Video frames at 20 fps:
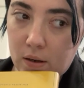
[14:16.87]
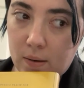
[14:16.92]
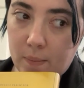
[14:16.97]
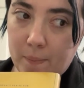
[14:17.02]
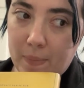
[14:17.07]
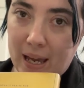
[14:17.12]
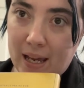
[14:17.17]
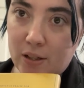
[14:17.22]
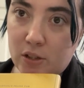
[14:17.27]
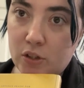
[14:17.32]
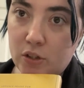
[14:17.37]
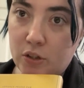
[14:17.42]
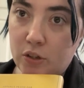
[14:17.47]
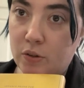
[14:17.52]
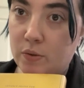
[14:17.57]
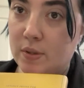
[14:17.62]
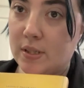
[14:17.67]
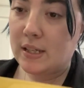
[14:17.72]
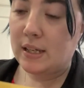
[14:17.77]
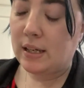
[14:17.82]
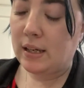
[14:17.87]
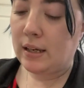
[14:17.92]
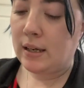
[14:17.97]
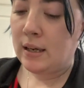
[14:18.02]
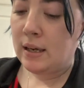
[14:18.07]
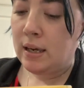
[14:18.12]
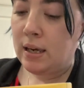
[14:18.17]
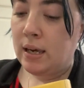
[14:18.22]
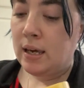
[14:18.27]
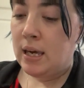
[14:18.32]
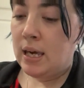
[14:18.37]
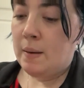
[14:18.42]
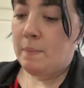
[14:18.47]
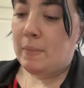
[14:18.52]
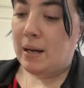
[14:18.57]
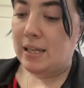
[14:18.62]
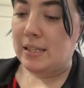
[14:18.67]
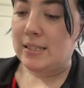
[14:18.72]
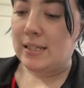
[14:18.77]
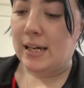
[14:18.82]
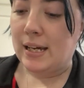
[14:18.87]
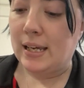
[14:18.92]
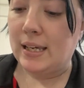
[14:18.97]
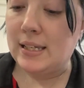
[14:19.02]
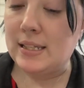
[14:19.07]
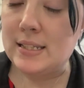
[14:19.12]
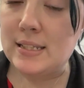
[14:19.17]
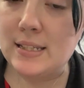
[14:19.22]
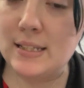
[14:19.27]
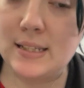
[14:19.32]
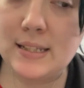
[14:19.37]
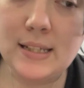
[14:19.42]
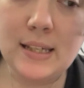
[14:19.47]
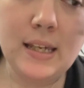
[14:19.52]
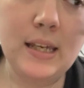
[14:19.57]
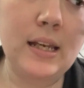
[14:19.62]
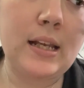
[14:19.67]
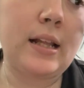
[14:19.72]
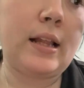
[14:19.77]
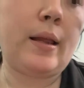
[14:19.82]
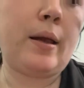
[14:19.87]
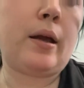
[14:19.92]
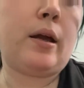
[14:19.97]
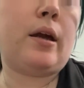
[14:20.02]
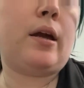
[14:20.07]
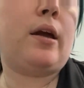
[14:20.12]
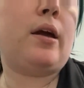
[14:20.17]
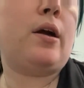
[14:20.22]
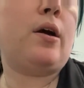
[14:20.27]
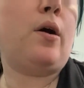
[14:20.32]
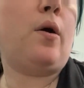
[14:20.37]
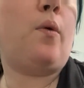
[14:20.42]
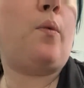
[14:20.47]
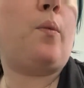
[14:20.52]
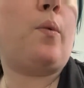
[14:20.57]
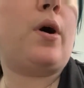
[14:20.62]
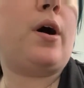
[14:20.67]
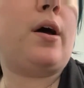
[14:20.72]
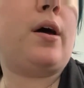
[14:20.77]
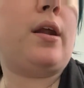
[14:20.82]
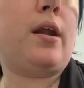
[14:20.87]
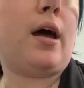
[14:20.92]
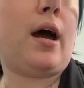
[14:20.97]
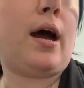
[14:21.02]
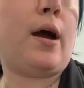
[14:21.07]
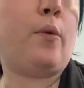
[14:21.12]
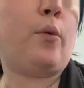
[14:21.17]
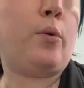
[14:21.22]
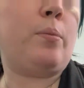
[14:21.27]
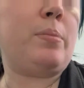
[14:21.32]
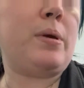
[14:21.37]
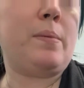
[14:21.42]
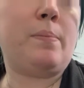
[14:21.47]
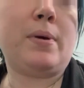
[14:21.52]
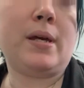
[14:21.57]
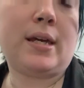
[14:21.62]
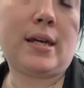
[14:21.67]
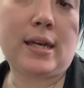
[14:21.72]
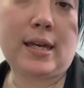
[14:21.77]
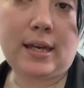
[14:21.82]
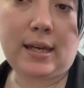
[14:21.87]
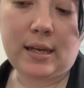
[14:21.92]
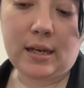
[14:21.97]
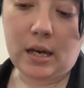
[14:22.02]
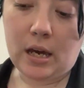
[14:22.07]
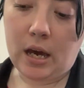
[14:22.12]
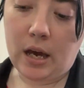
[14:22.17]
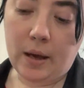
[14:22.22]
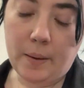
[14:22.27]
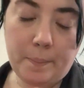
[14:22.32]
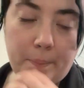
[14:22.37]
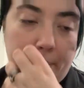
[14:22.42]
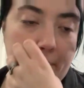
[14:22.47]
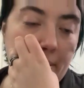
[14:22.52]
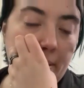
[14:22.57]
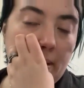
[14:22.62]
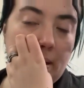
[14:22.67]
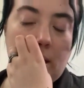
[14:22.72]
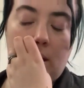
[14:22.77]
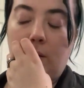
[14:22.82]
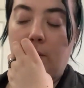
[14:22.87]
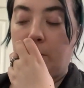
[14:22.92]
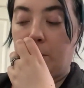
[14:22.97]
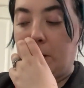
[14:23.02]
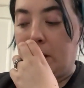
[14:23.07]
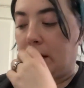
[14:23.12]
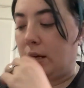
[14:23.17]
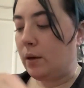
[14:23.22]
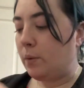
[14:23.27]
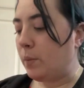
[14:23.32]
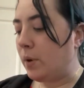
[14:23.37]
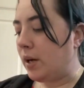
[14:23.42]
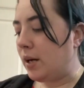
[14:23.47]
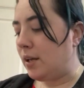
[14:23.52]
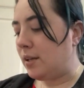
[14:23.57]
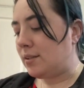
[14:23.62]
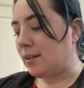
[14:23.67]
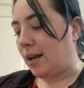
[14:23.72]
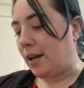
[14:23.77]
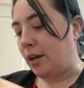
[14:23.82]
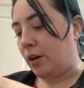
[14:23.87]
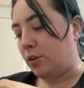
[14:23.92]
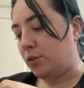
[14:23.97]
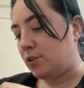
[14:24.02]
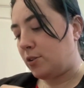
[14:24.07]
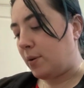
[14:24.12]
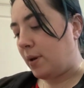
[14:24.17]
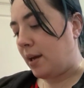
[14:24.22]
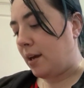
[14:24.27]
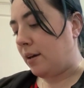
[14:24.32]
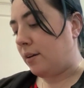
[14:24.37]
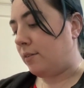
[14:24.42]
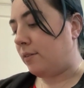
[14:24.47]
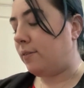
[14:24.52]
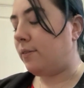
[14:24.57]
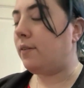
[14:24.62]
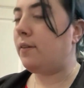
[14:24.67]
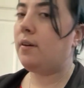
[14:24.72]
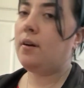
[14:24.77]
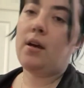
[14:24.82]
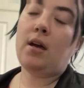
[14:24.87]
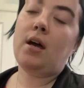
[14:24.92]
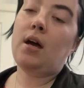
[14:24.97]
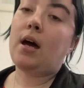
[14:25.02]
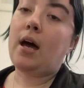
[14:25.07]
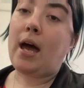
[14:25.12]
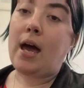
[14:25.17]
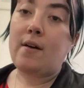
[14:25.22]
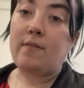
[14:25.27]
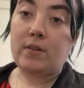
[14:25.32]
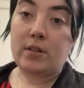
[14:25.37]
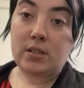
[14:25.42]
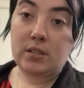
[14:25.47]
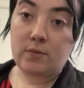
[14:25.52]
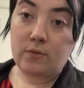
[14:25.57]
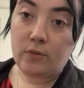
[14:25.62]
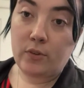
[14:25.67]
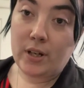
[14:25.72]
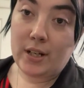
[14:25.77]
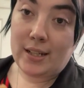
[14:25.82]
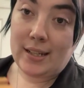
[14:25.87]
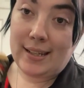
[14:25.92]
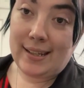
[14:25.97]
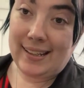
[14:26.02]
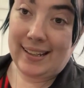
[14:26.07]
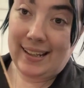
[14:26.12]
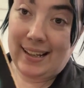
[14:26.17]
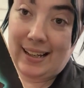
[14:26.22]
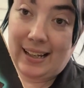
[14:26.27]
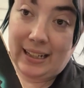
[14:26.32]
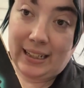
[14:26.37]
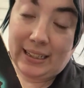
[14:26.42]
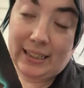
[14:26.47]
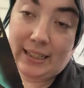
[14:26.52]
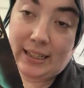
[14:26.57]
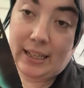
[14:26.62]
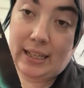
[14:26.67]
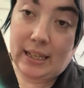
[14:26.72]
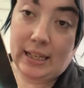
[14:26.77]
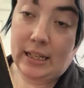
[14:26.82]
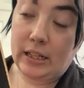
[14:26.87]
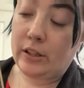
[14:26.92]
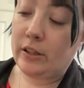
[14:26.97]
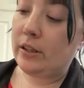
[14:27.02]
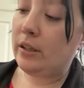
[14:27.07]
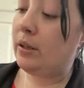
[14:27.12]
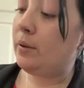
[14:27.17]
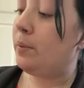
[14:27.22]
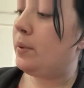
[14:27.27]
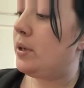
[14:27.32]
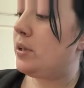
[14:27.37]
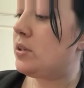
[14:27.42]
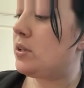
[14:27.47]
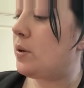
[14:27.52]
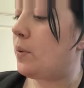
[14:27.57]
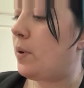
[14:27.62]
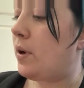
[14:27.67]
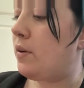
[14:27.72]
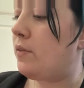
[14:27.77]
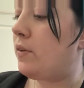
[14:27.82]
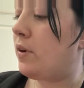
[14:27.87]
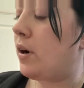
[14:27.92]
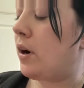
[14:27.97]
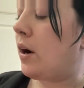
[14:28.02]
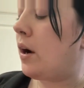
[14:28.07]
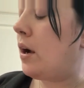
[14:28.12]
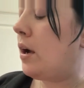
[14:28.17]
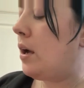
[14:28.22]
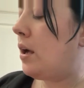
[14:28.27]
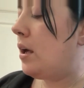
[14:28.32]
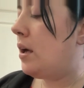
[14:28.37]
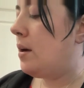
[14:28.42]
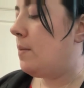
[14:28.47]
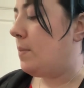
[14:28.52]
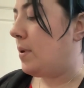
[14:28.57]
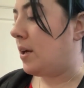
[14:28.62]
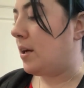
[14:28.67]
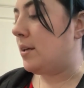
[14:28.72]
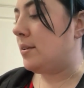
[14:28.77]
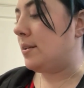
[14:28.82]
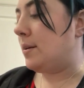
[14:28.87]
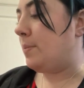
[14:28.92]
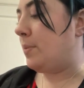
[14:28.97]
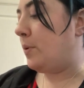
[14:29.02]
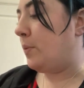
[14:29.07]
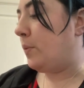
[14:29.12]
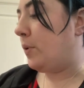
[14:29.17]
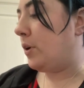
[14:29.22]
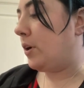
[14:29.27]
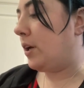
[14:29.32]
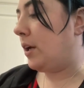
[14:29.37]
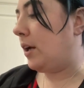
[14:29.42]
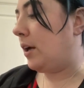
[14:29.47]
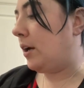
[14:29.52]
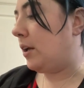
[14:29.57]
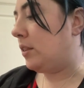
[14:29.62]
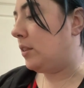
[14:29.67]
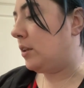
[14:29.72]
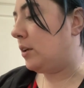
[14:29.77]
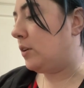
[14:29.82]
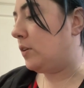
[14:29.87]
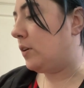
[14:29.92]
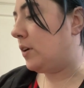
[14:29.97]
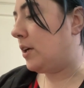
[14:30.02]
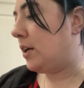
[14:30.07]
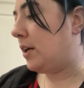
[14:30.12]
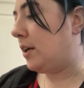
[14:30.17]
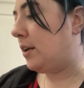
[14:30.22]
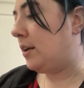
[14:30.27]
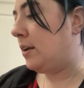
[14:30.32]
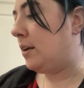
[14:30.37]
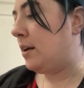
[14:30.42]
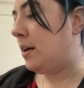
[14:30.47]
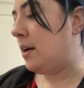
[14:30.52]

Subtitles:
back to using my dice to see like what I would be picking up reading wise. I haven't read any in Carrie whatsoever because I've been working on Thunderhead.